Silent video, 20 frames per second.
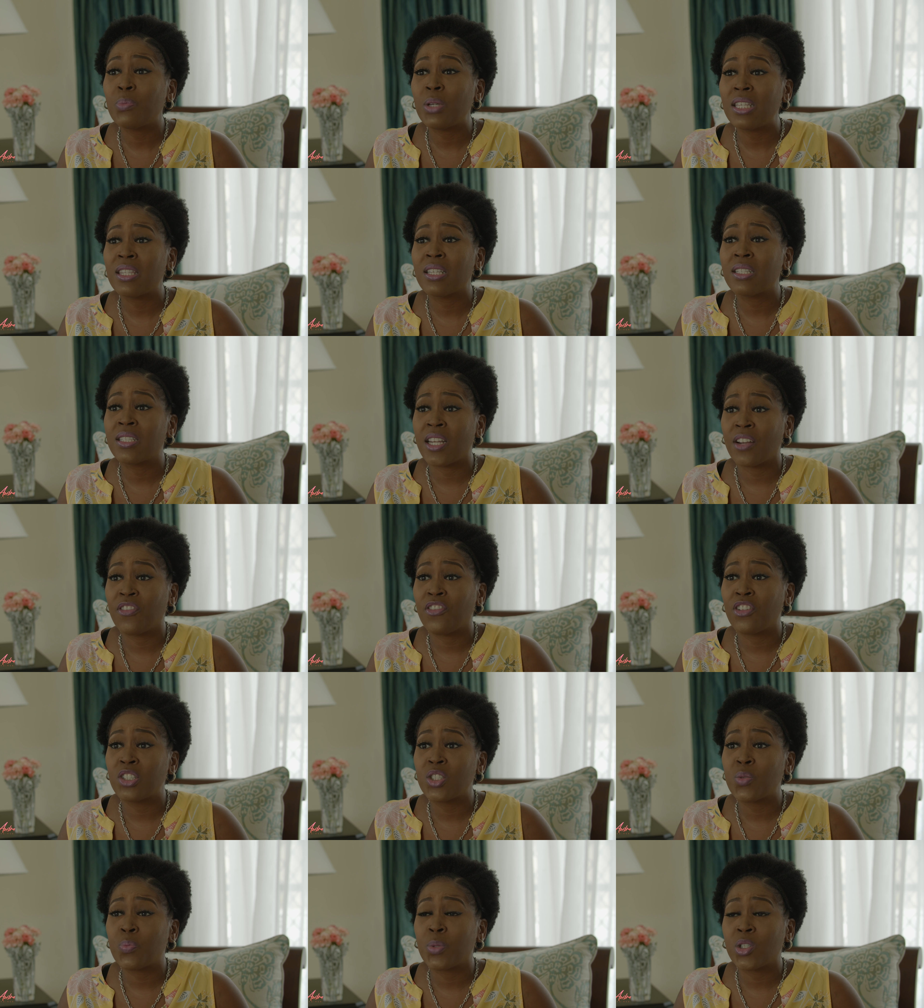be the
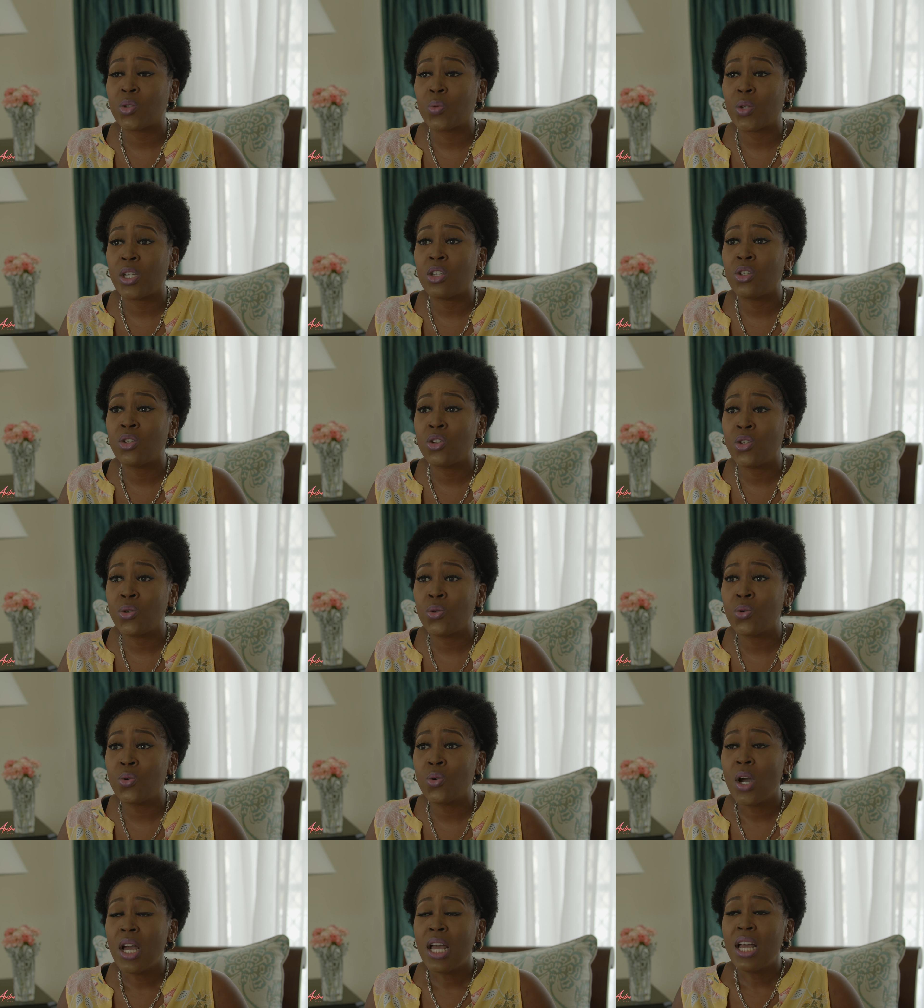difference between
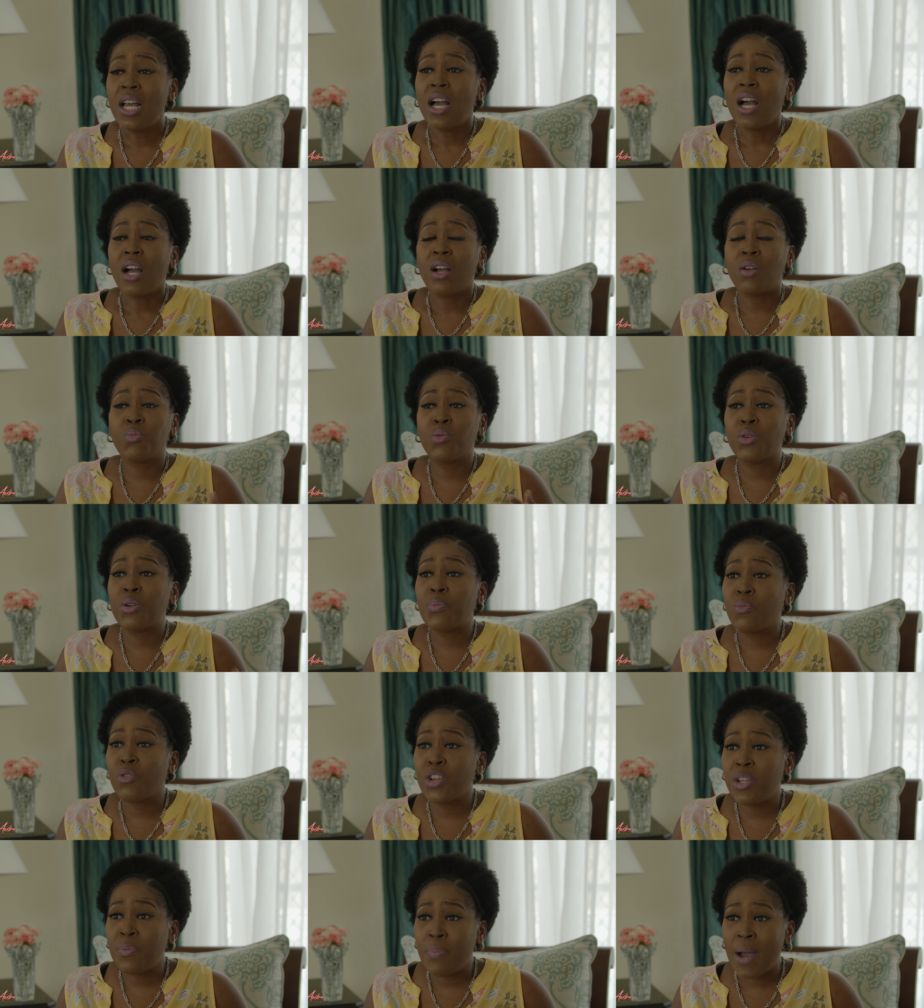you
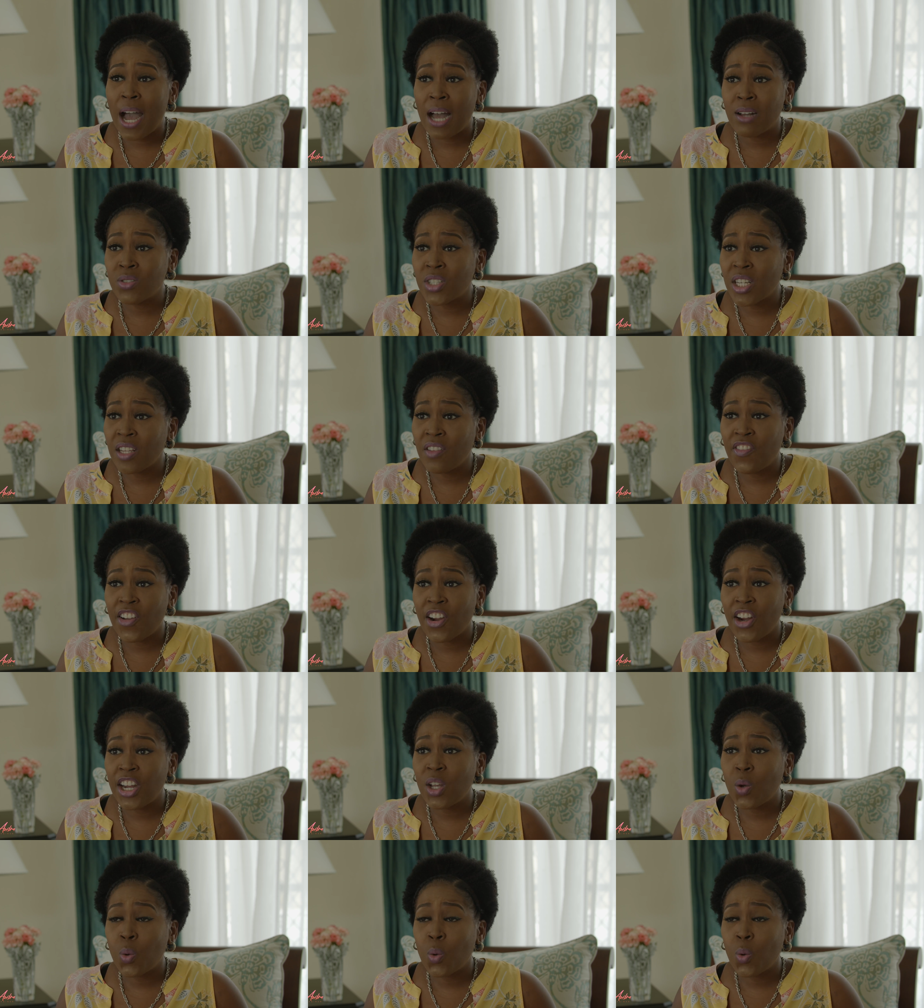rebounding very